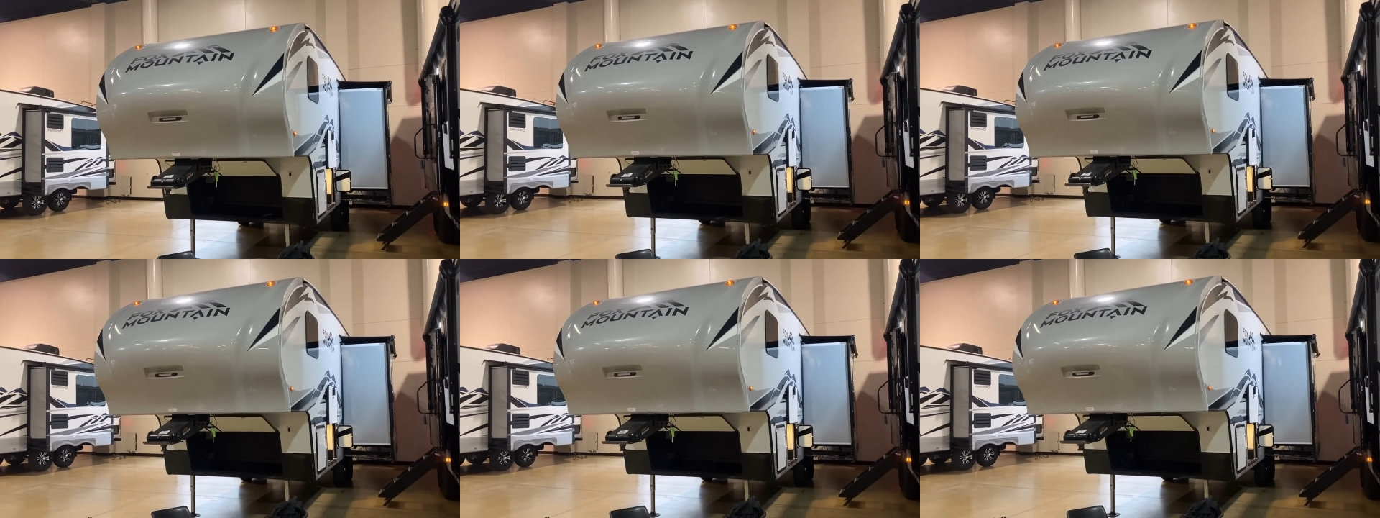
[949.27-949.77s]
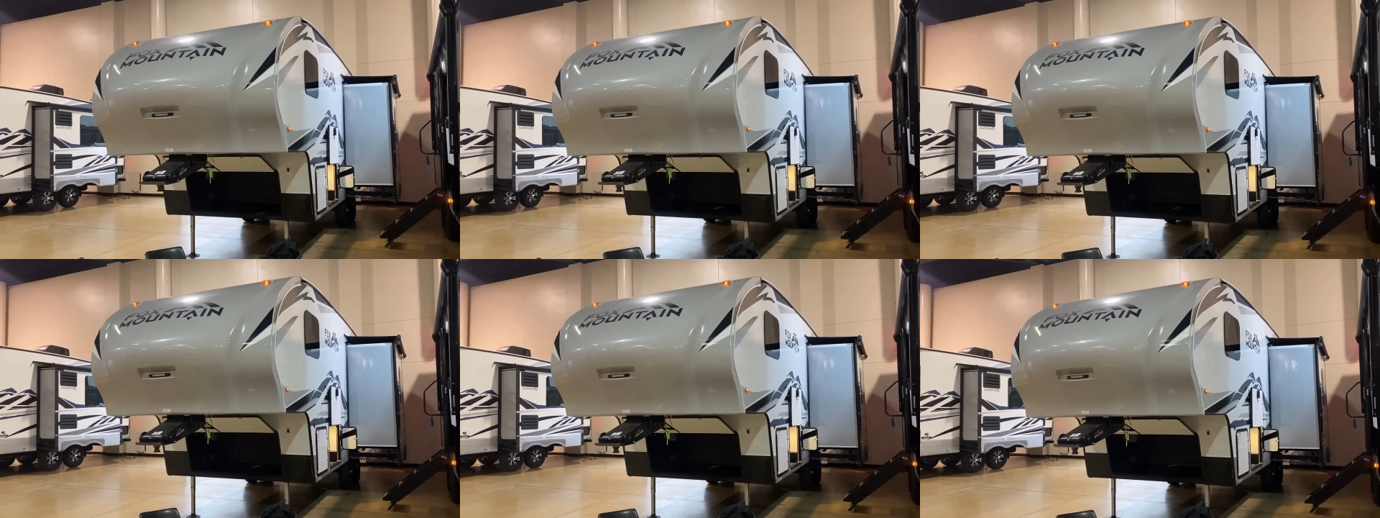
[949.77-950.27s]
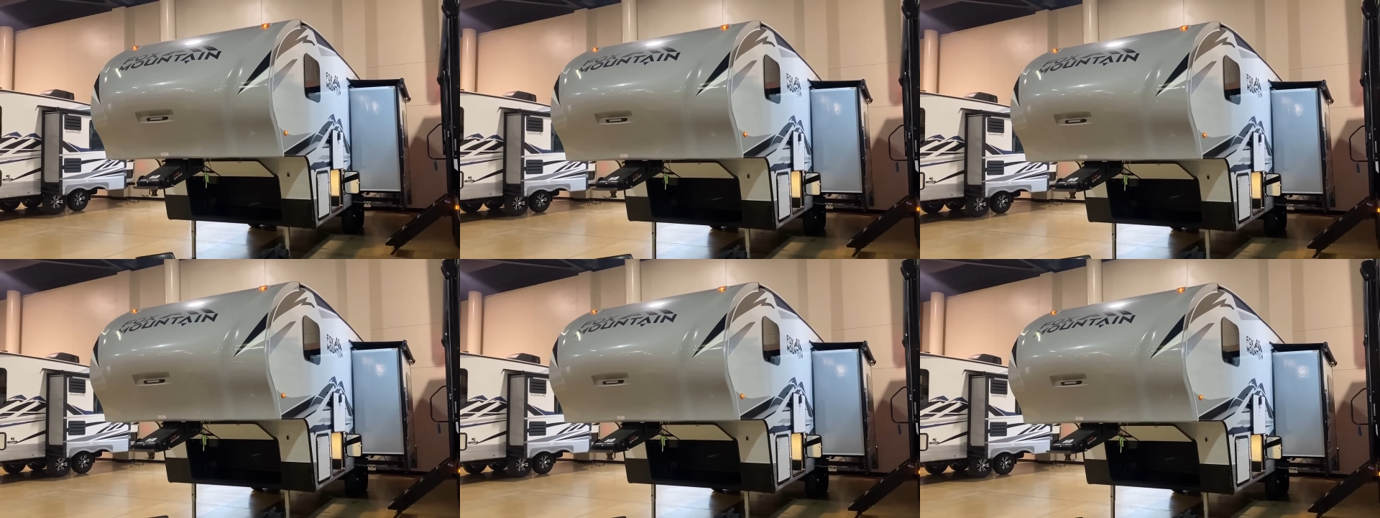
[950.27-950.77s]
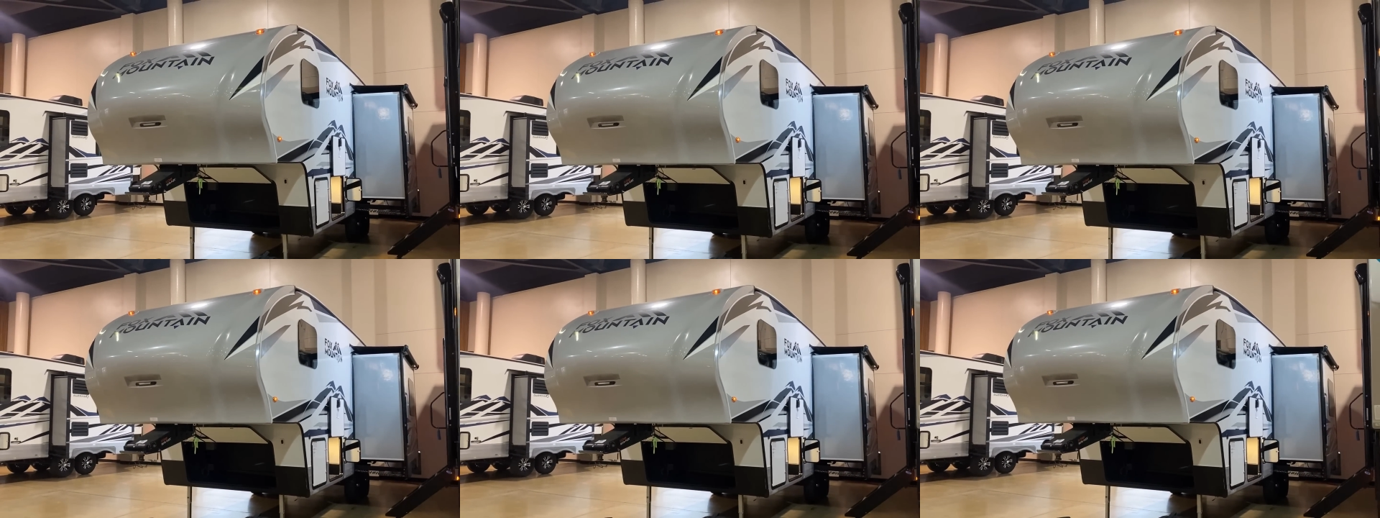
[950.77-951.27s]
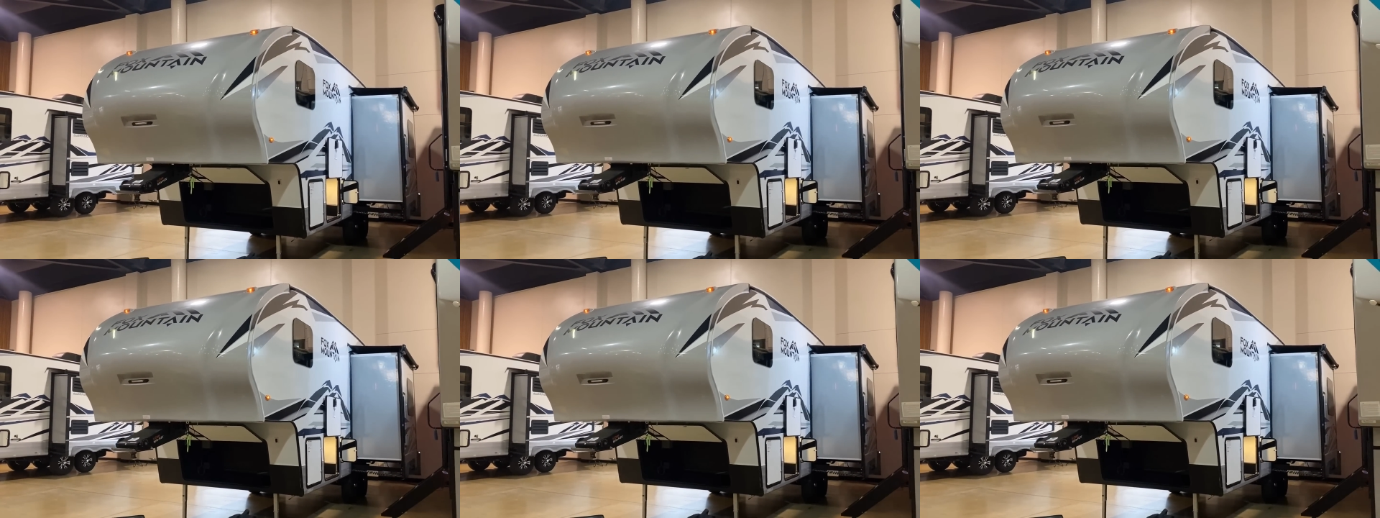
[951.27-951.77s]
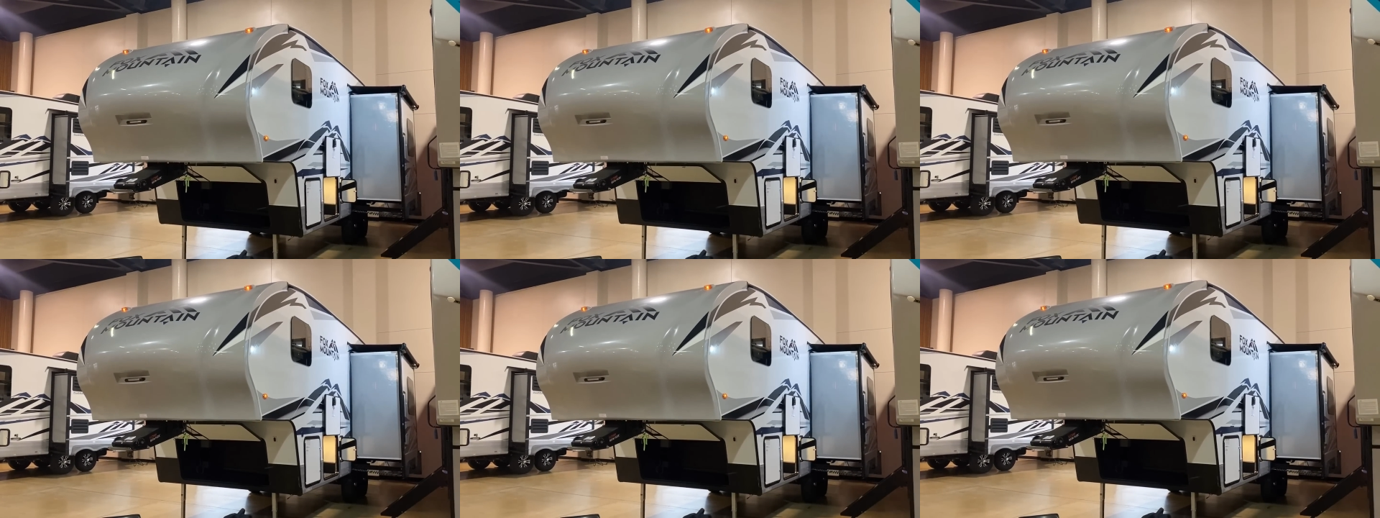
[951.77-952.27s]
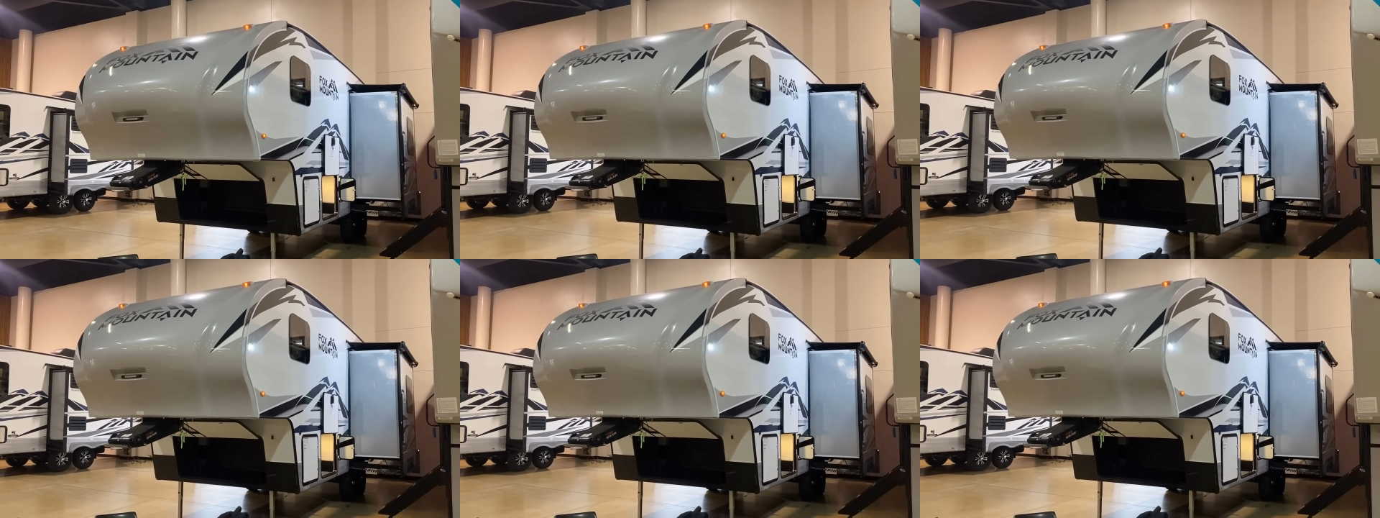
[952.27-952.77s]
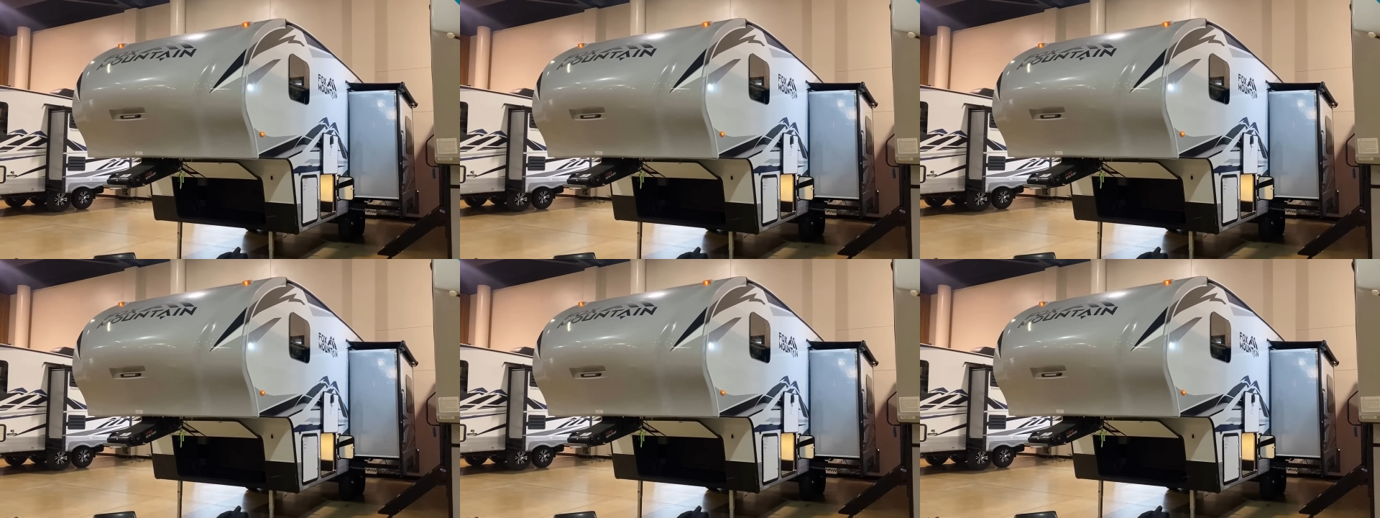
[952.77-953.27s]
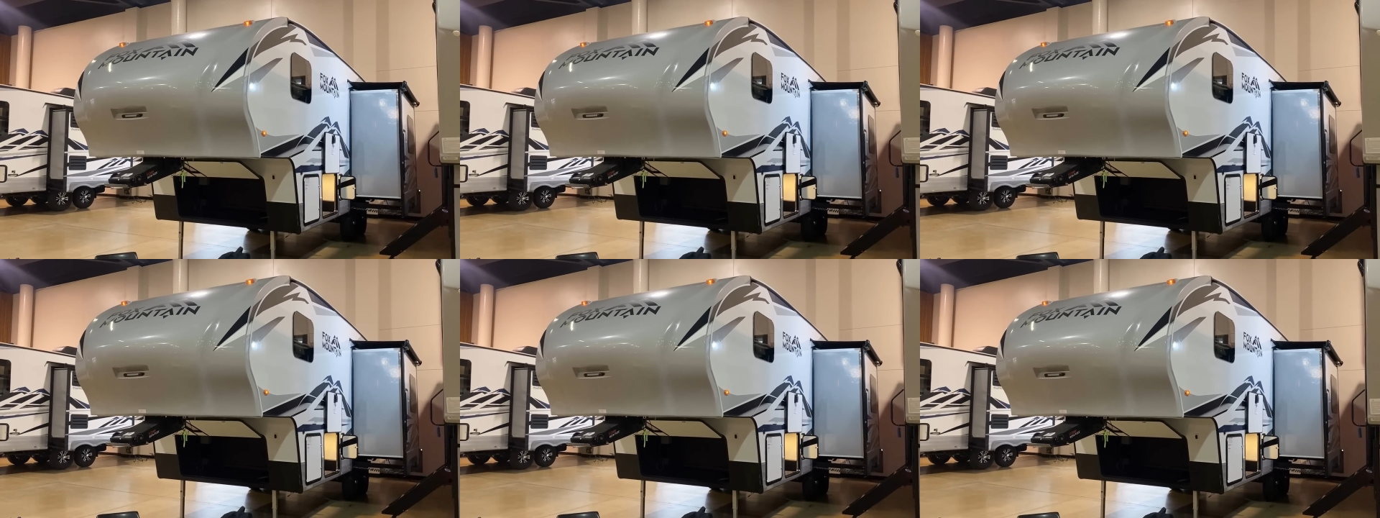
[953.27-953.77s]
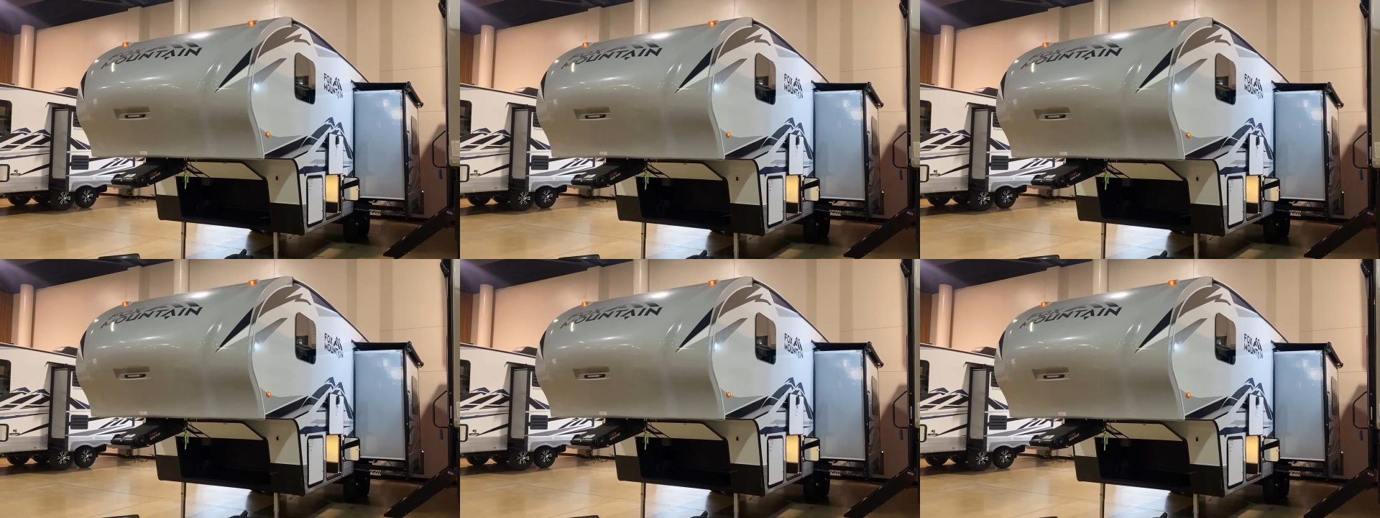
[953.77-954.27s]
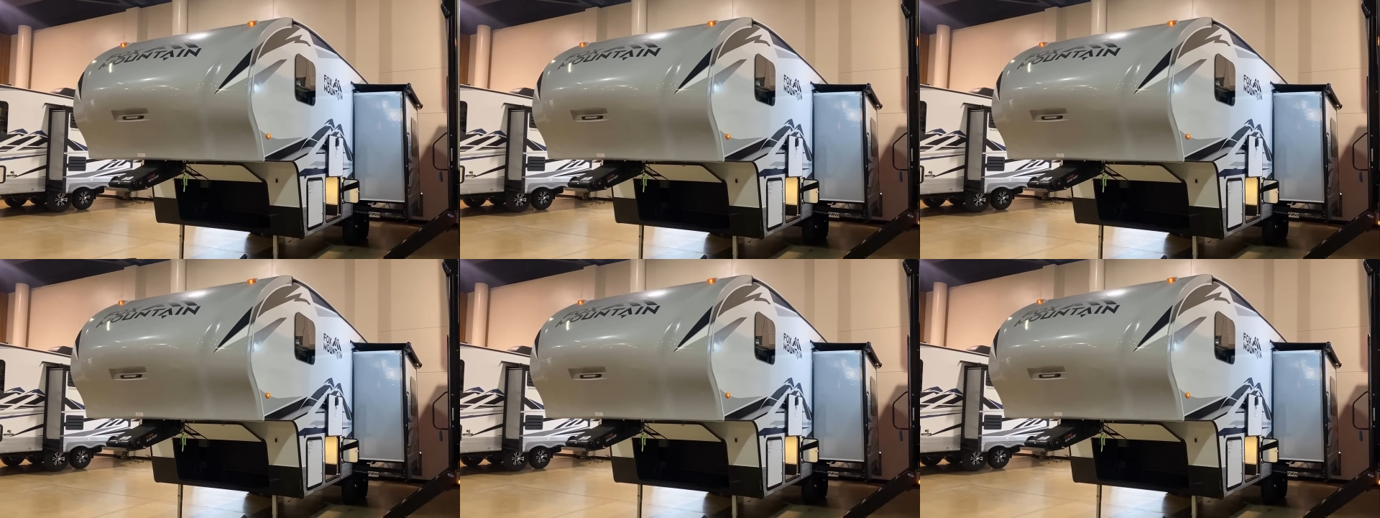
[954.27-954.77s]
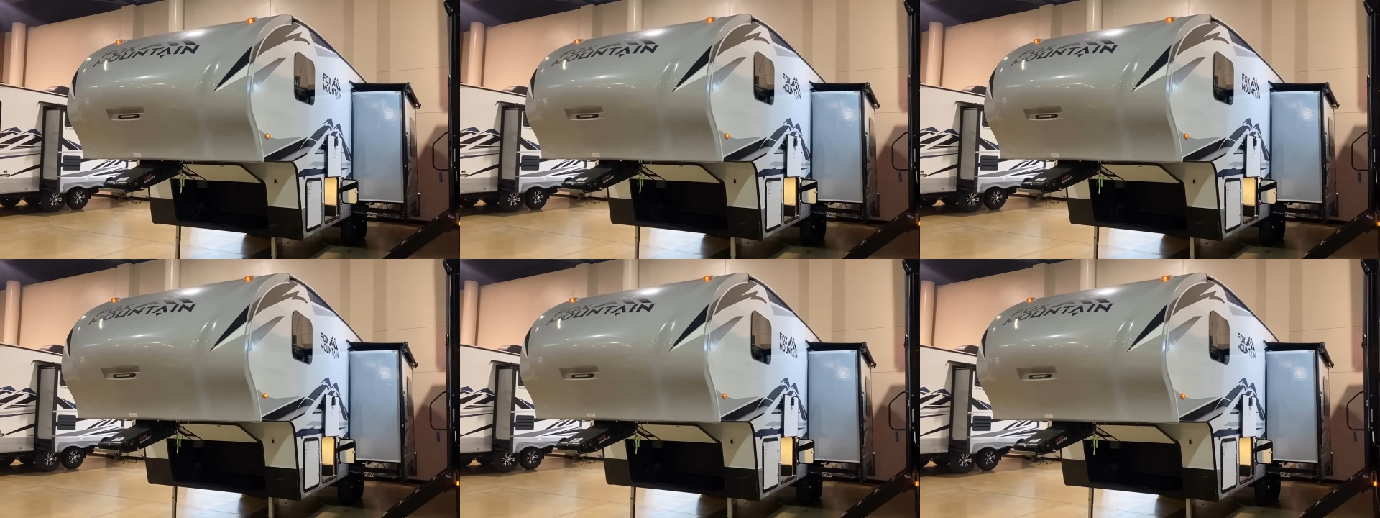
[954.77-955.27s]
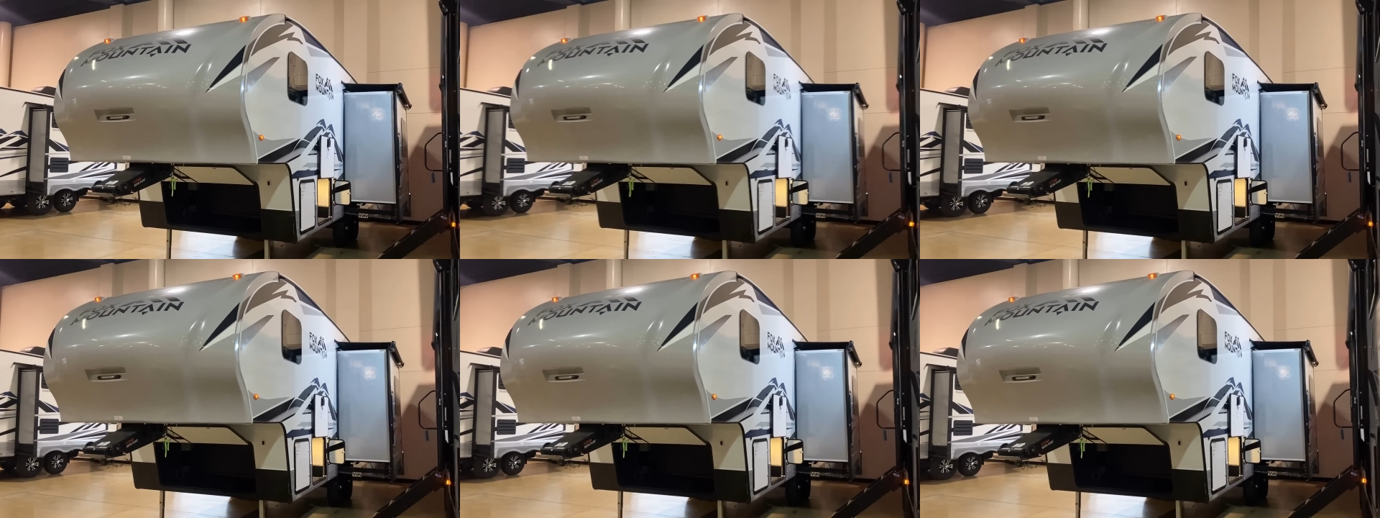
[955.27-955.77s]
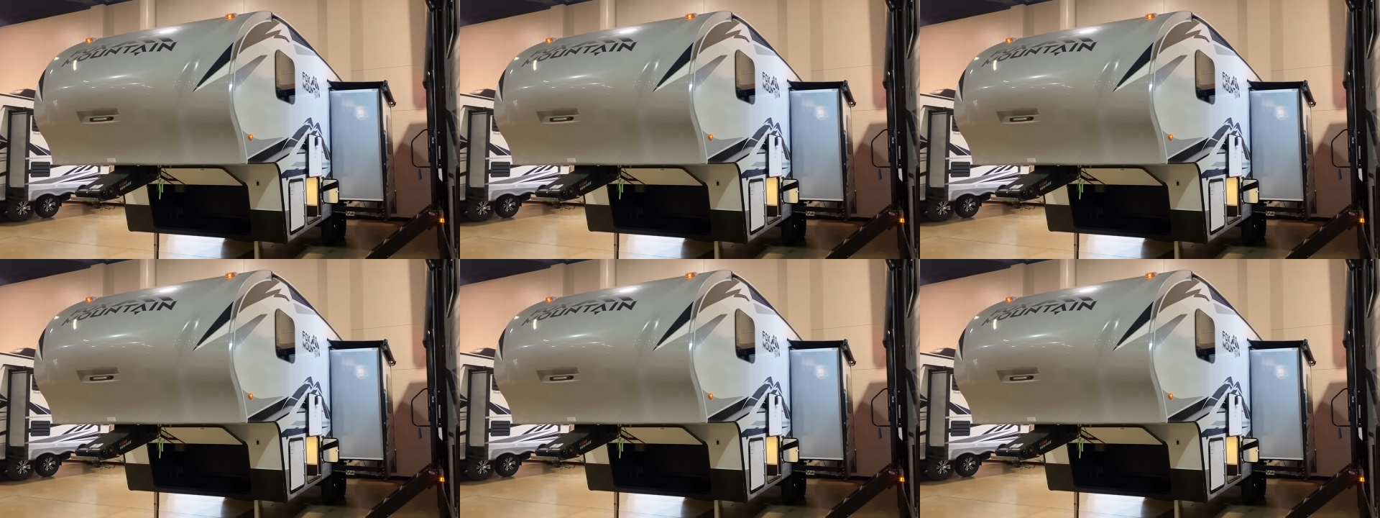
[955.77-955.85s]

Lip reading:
No face is visible, so there are no lips to read.